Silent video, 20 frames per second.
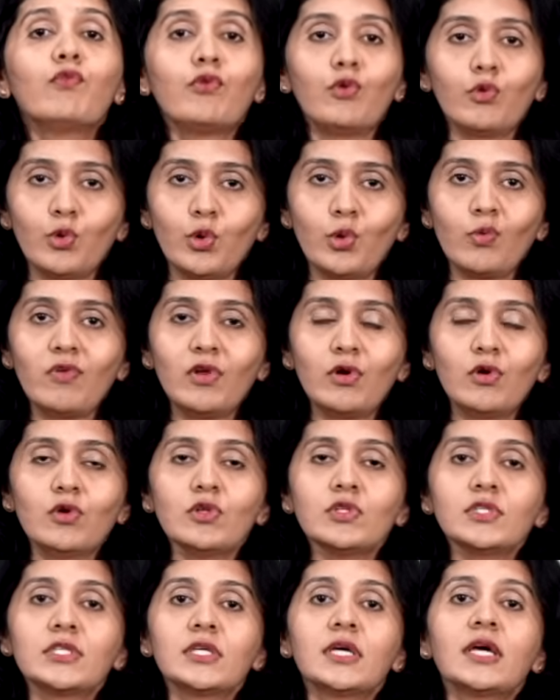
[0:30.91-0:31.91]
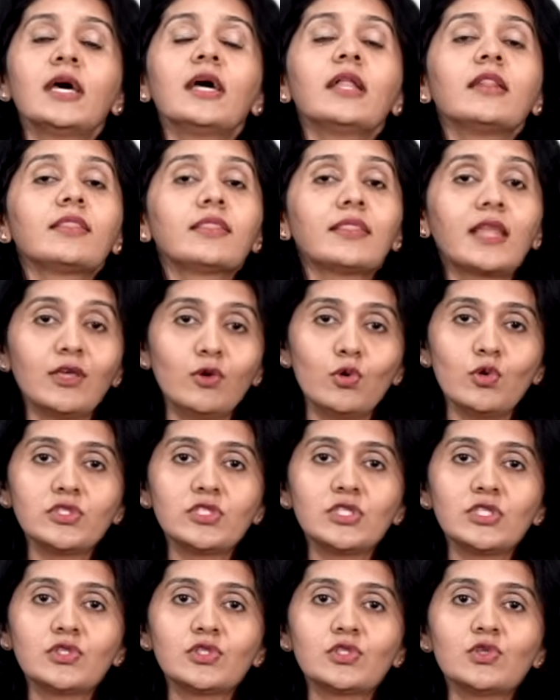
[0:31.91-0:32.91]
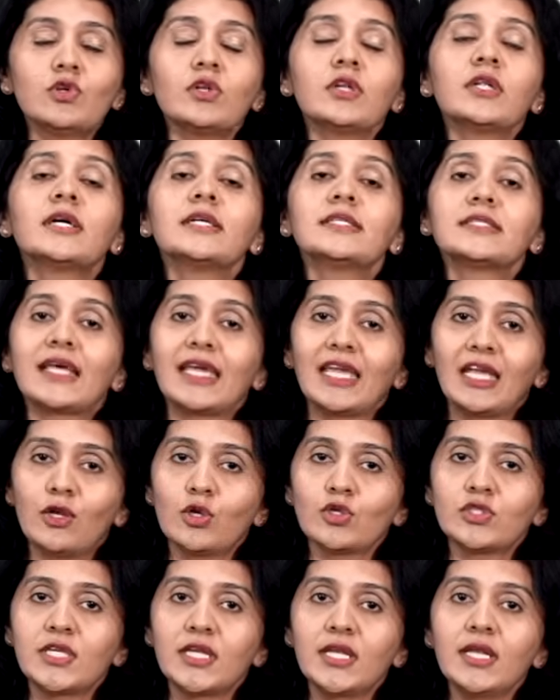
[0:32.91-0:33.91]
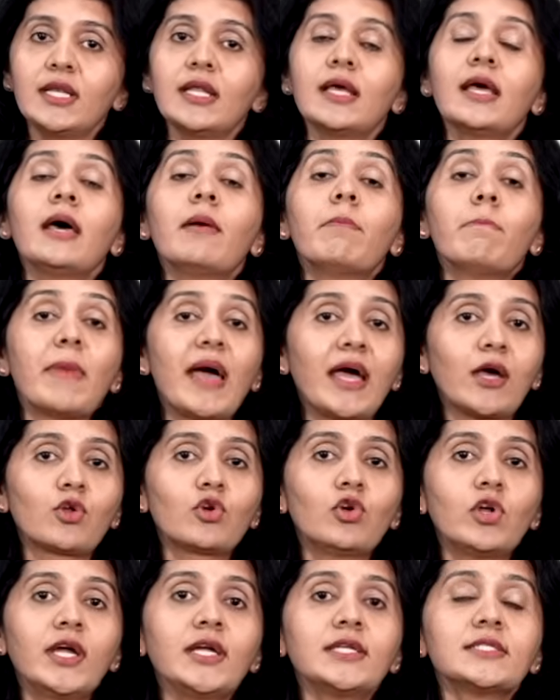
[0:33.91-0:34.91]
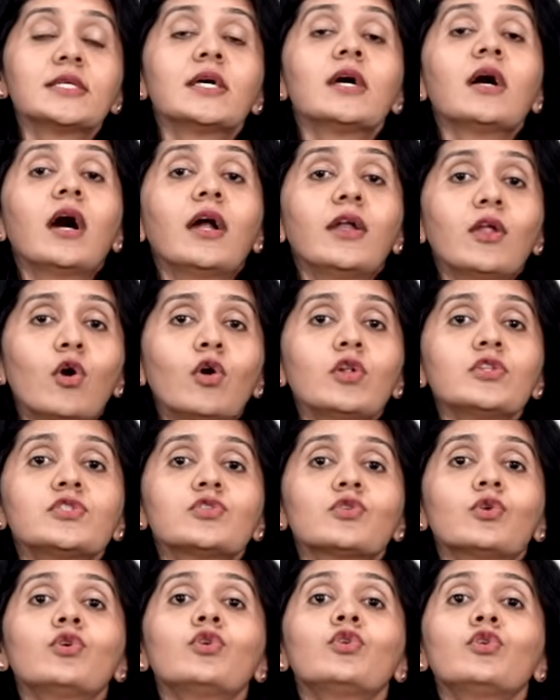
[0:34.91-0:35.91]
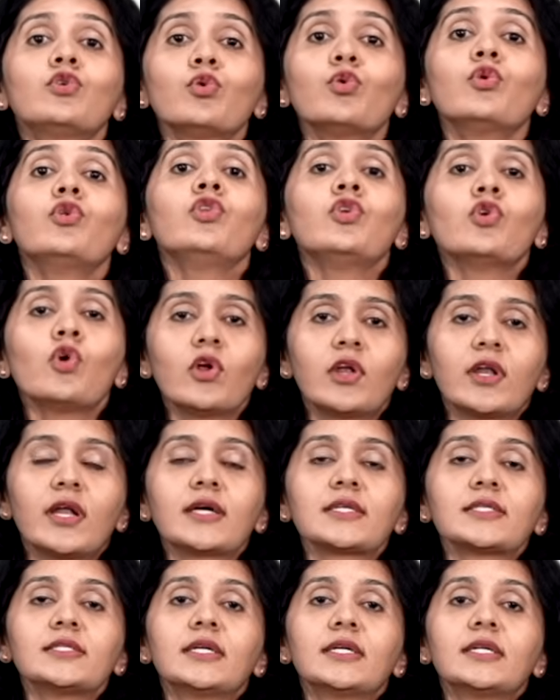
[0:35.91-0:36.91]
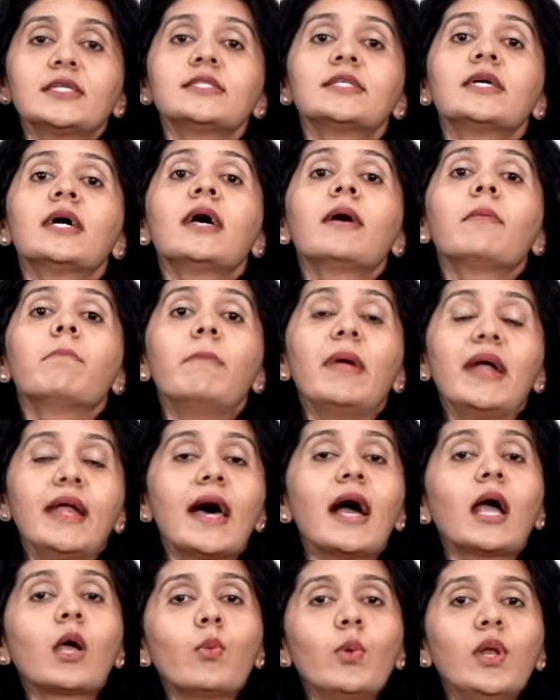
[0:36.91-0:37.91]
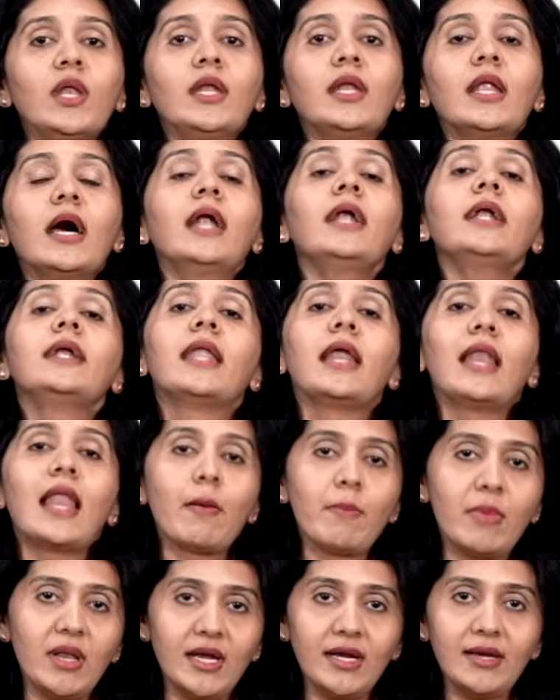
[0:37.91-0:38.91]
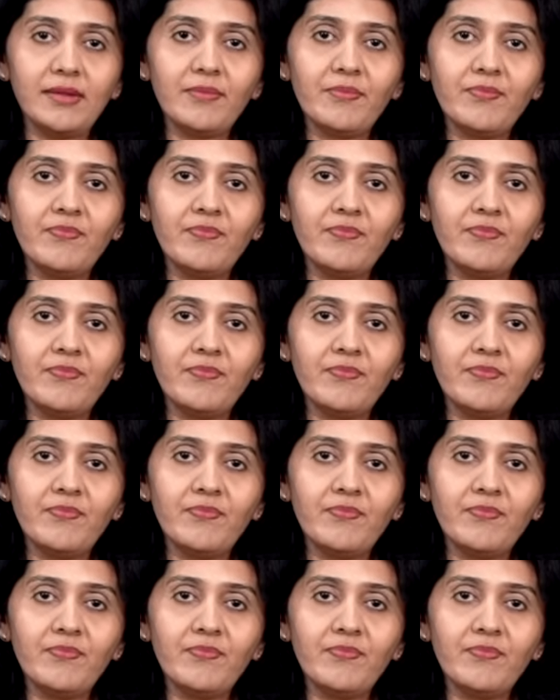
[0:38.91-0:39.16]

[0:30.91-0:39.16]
fluoroquinolones, thioacetazone, cycloserine, Macrolides and also two newer drugs, that is bedaquiline and delamanid.